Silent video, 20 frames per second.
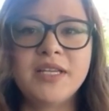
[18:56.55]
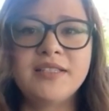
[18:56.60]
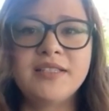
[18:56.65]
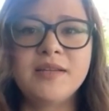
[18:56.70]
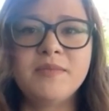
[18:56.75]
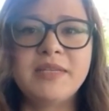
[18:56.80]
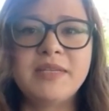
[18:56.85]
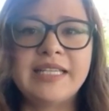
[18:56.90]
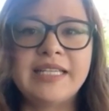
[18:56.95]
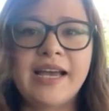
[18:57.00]
His
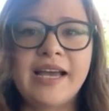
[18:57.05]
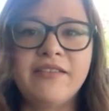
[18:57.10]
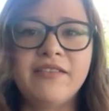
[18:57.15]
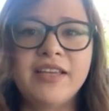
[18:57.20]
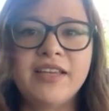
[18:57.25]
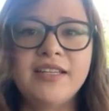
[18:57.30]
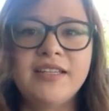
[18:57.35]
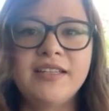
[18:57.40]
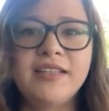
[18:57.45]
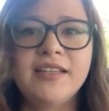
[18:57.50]
name is
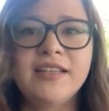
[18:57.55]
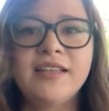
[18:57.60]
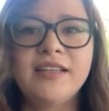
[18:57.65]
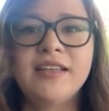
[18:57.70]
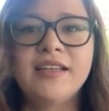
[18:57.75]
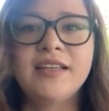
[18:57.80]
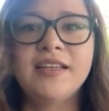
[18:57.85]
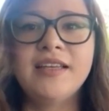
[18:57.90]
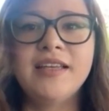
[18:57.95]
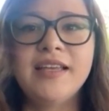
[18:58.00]
Ivan,
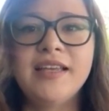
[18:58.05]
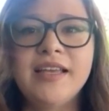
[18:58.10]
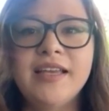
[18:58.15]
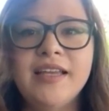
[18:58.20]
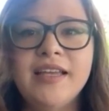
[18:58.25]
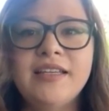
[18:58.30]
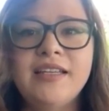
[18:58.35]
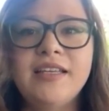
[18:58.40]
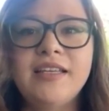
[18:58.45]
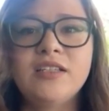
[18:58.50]

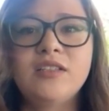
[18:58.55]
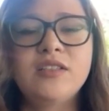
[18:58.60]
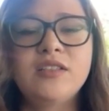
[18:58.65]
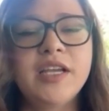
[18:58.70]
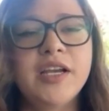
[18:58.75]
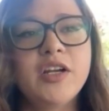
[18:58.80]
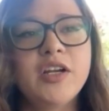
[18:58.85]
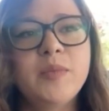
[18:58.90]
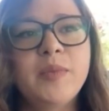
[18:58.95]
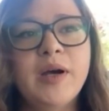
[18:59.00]
and he
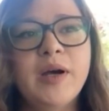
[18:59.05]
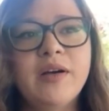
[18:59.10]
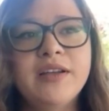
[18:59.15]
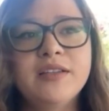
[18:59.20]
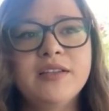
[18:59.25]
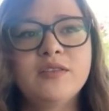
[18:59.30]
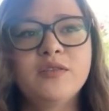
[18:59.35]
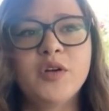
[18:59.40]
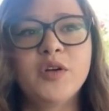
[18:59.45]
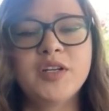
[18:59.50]
shared about
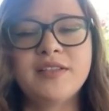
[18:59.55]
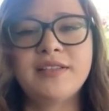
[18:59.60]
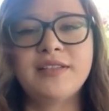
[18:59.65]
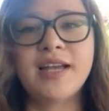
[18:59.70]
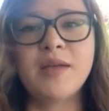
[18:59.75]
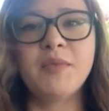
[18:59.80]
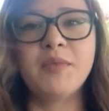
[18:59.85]
his first time